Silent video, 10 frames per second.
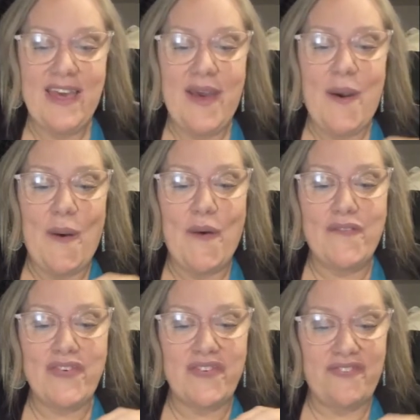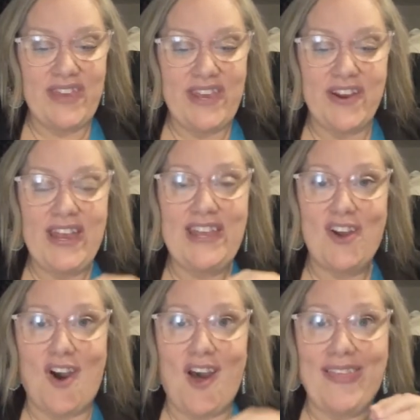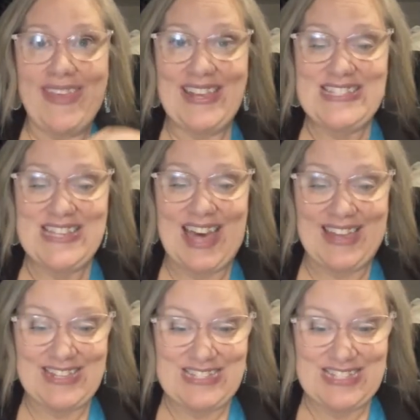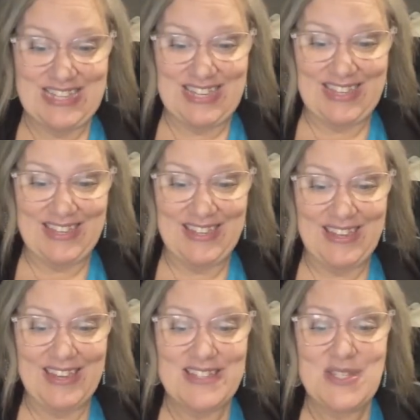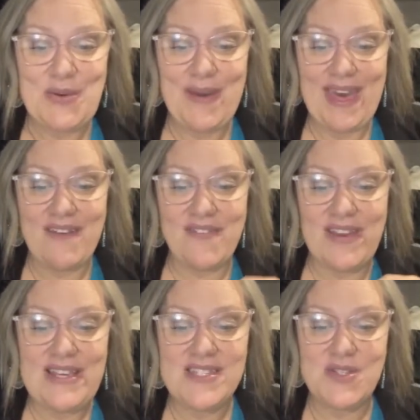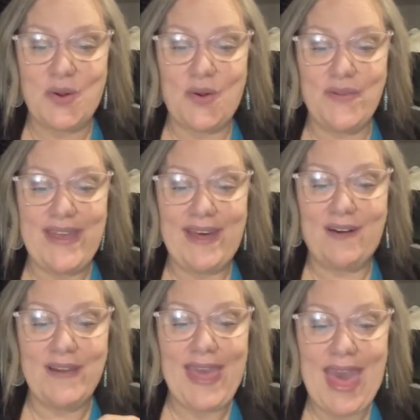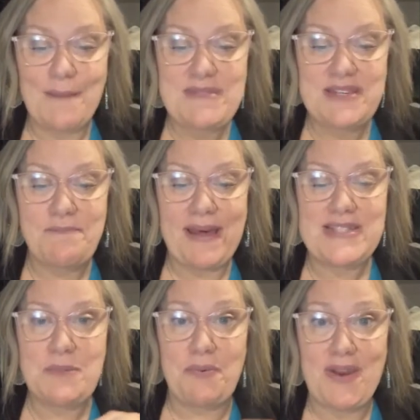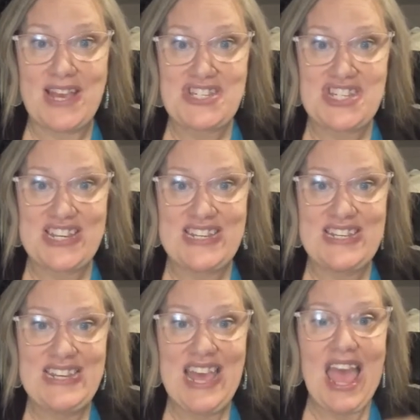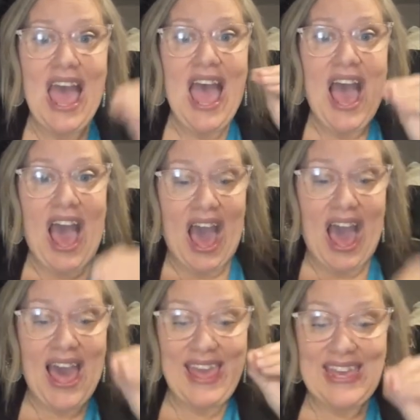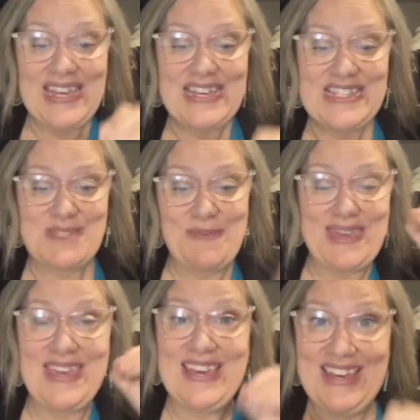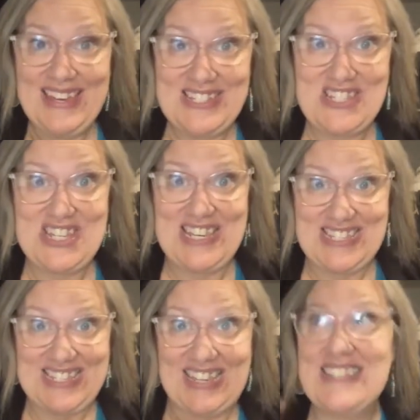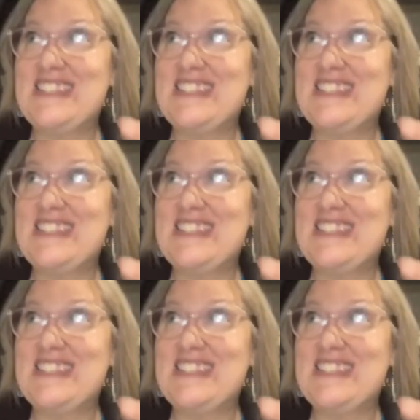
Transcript: over fear and all anxiety. To every soul held captive by depression, I speak Jesus.